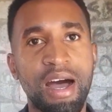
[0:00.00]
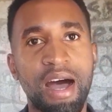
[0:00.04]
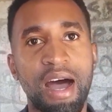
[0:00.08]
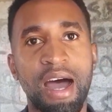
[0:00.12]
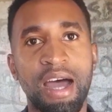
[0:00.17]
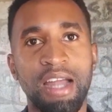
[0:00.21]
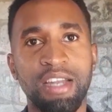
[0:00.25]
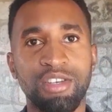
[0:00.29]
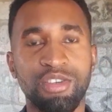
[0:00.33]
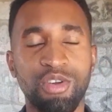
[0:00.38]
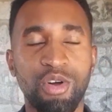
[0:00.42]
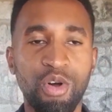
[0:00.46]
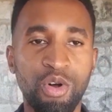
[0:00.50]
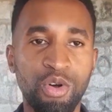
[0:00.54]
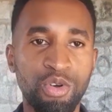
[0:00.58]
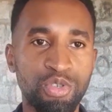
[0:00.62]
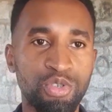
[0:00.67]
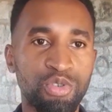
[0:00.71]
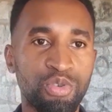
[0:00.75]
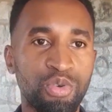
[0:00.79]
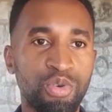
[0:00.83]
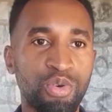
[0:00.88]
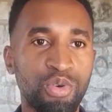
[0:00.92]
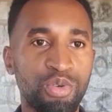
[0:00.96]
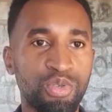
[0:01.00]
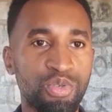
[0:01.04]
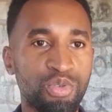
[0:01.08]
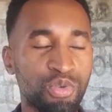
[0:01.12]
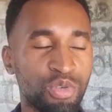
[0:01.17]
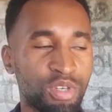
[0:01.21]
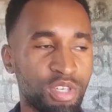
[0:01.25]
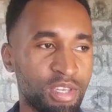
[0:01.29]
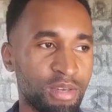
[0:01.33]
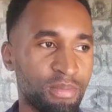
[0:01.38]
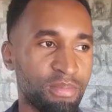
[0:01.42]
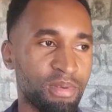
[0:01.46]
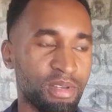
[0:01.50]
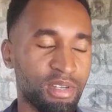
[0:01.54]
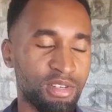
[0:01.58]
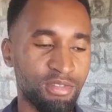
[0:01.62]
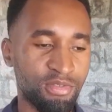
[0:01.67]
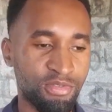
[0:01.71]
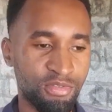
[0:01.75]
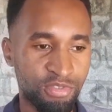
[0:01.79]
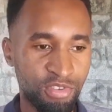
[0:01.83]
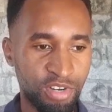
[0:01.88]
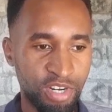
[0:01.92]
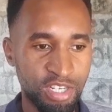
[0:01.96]
and also to keep it
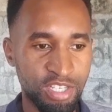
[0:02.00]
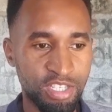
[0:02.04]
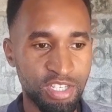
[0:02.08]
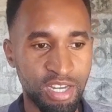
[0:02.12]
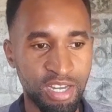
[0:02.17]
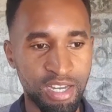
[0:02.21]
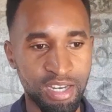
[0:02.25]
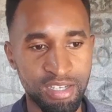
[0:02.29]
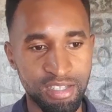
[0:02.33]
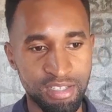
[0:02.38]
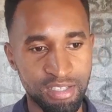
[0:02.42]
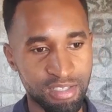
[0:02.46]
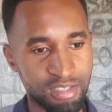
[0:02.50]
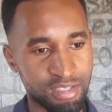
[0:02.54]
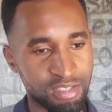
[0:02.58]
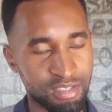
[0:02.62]
fresh and